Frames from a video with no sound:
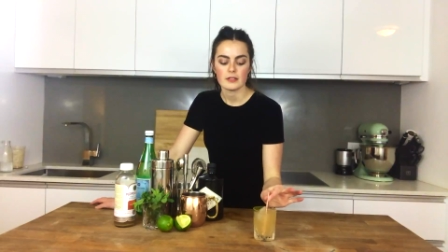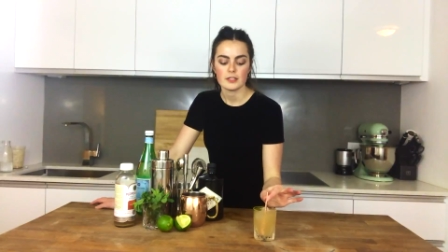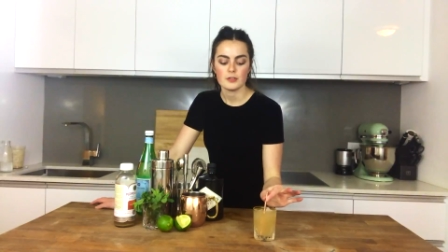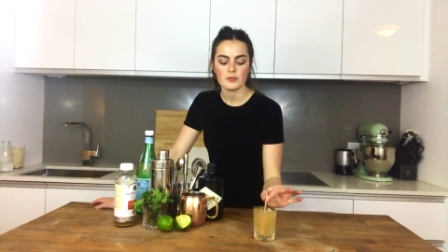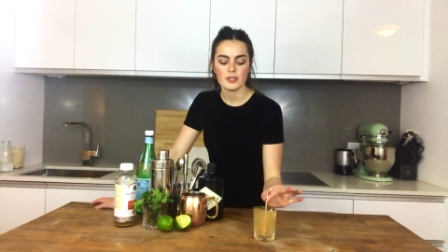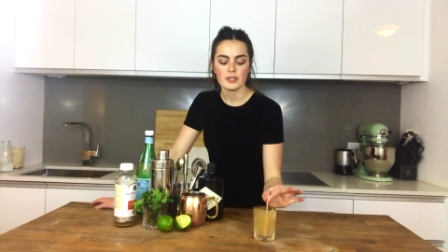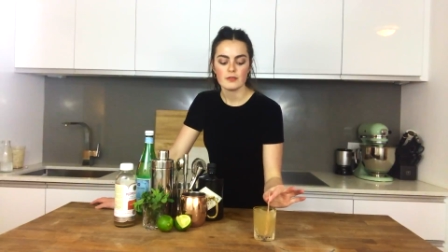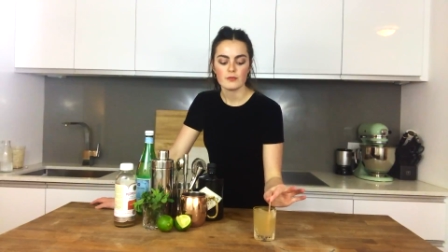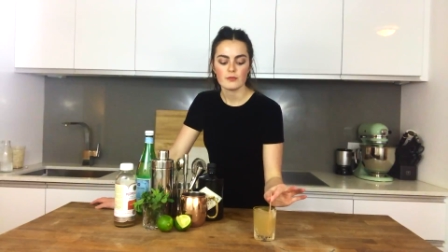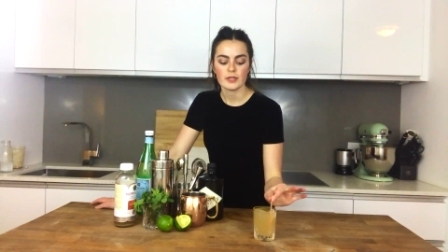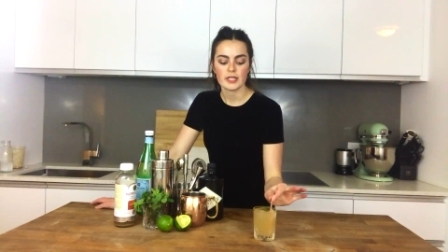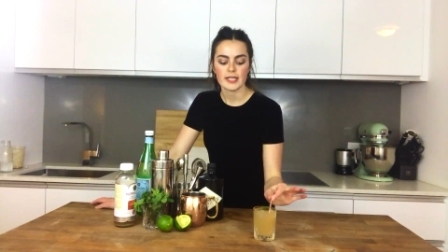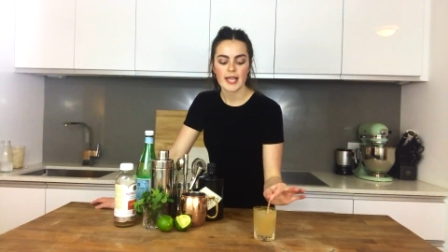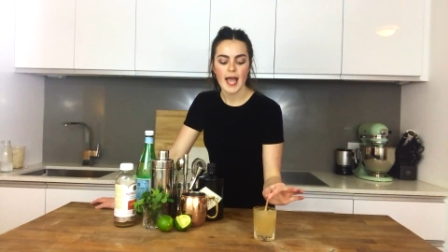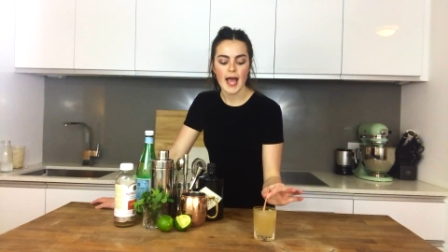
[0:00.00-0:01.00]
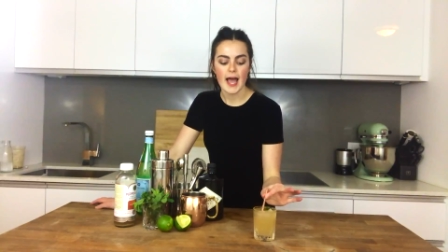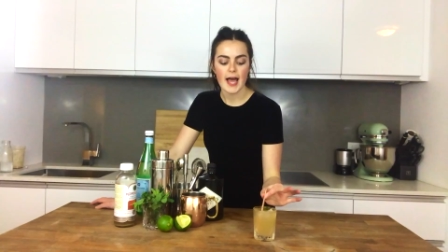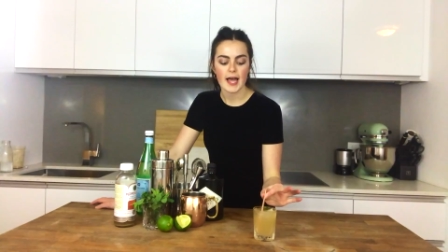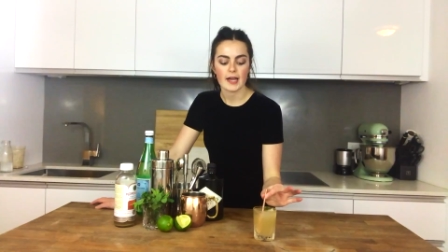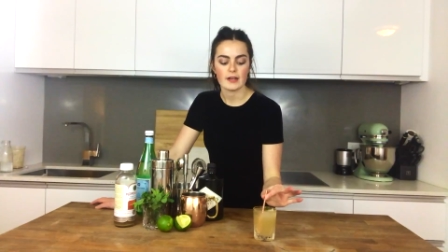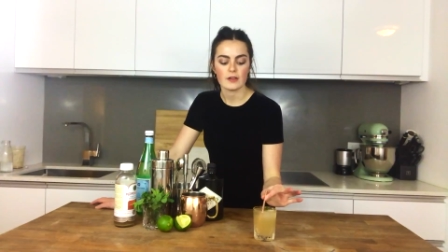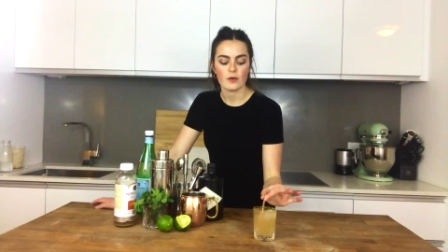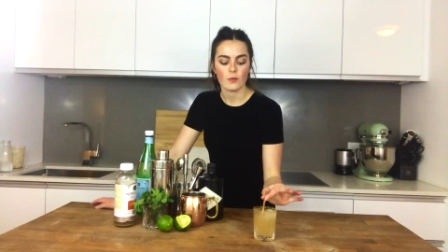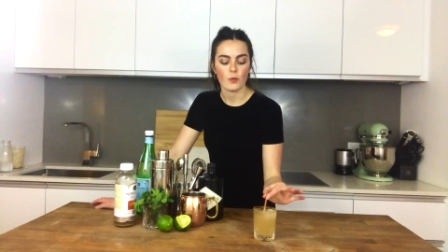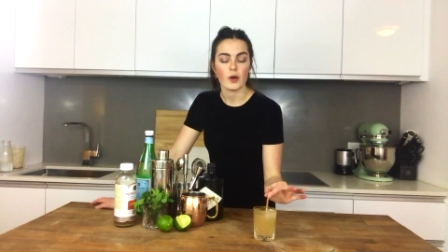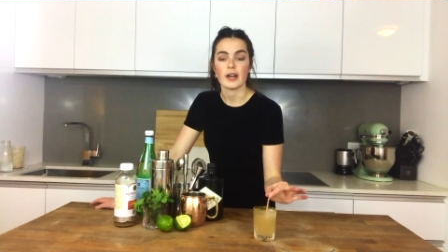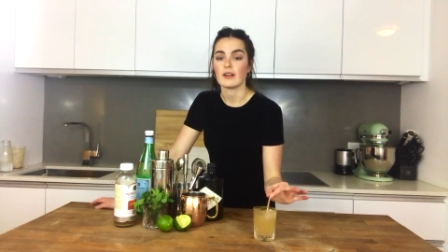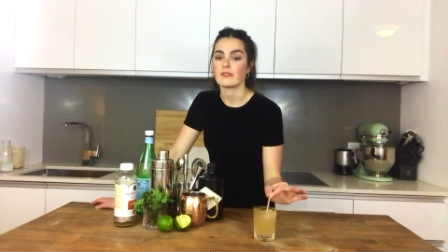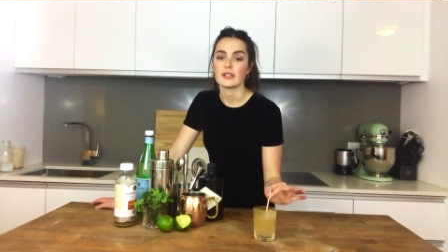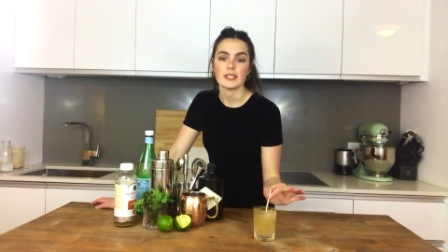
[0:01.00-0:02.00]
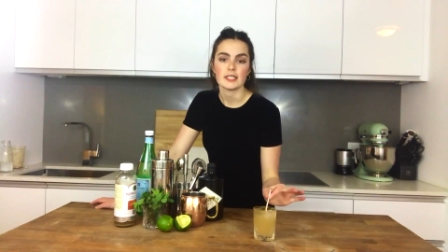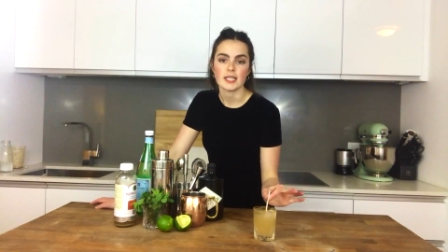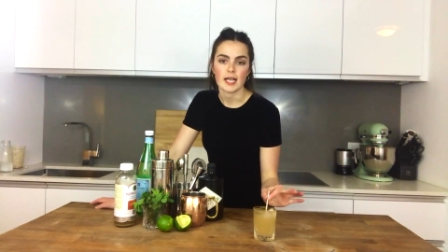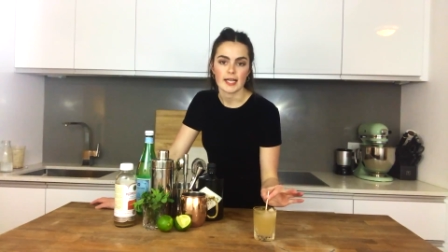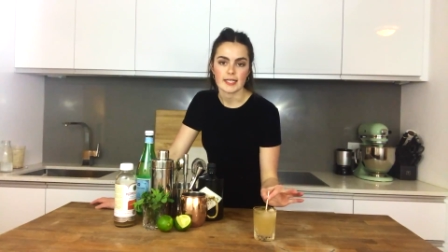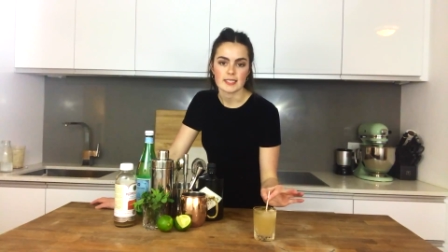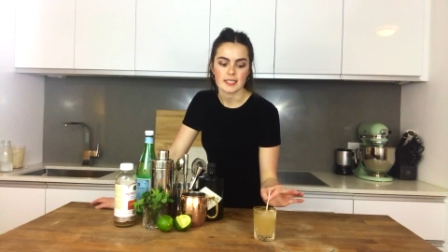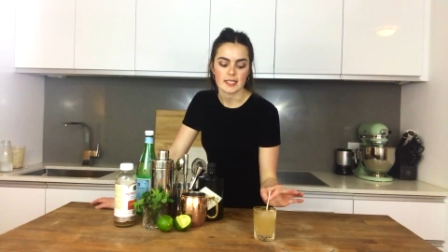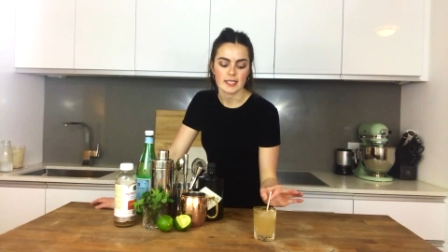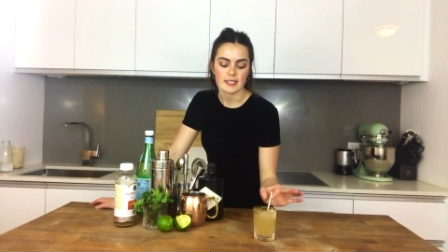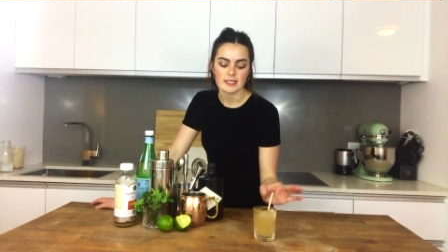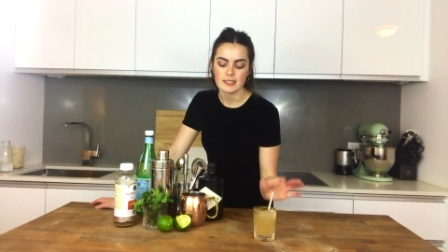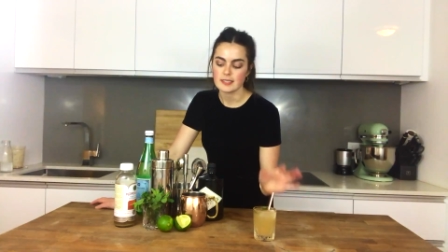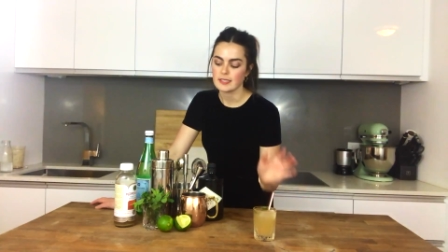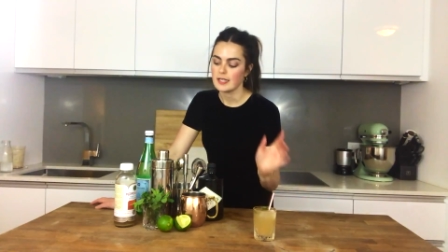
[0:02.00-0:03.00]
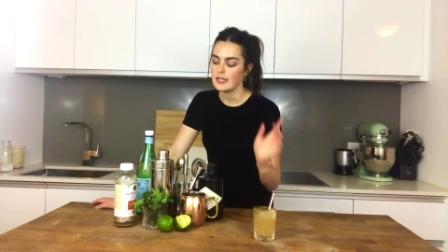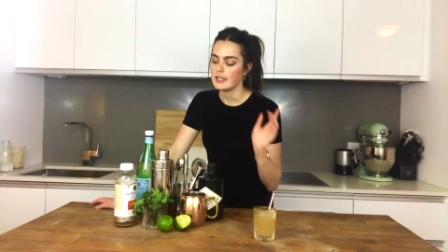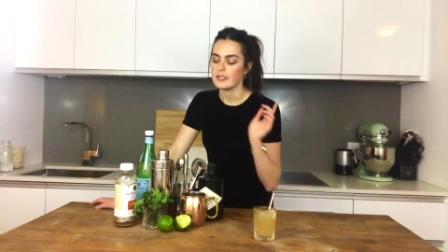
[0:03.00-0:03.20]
You can really add whatever you'd like to this.